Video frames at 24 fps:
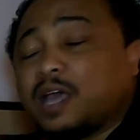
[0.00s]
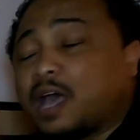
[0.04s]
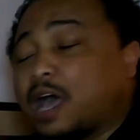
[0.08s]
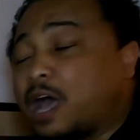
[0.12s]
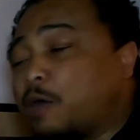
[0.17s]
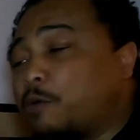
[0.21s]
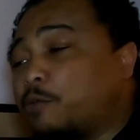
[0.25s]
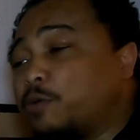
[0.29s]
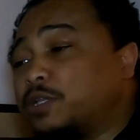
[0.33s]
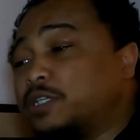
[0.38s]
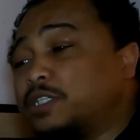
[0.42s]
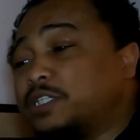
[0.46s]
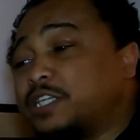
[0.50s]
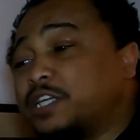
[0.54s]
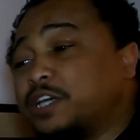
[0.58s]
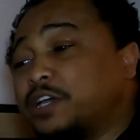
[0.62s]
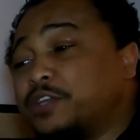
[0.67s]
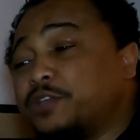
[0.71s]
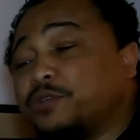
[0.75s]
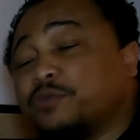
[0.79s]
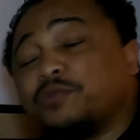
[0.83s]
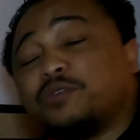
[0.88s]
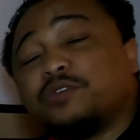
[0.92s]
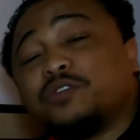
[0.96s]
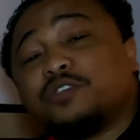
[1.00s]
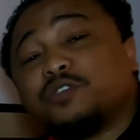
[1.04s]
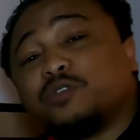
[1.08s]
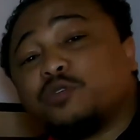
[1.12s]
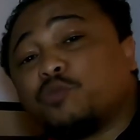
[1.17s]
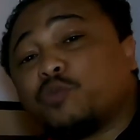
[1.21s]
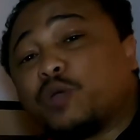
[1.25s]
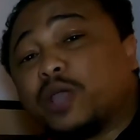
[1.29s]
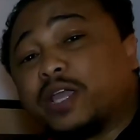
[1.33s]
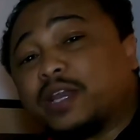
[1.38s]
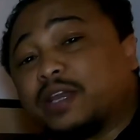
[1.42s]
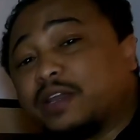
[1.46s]
I wouldn't tell you to
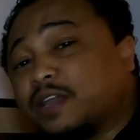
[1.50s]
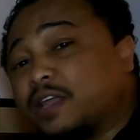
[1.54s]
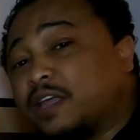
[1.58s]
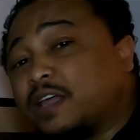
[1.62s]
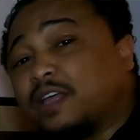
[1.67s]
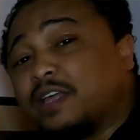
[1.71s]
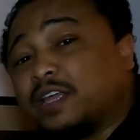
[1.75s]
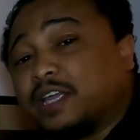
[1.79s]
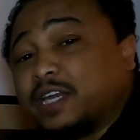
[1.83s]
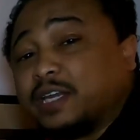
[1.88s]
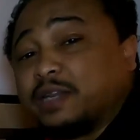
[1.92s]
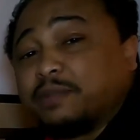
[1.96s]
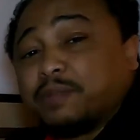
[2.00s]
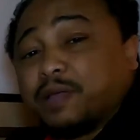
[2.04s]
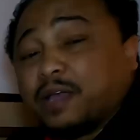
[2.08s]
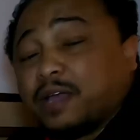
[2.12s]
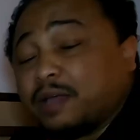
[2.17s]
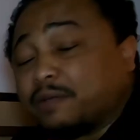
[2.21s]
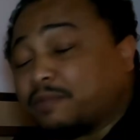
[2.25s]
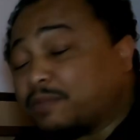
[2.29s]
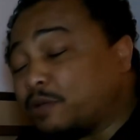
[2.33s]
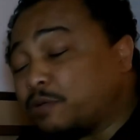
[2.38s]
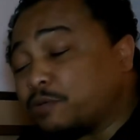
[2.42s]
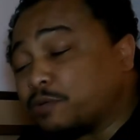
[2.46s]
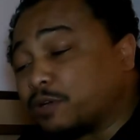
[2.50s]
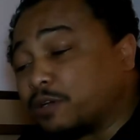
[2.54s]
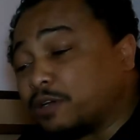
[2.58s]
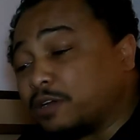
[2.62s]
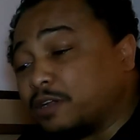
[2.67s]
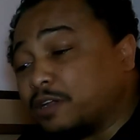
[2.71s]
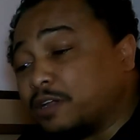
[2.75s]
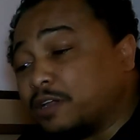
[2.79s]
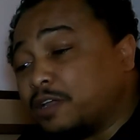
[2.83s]
wait any time longer.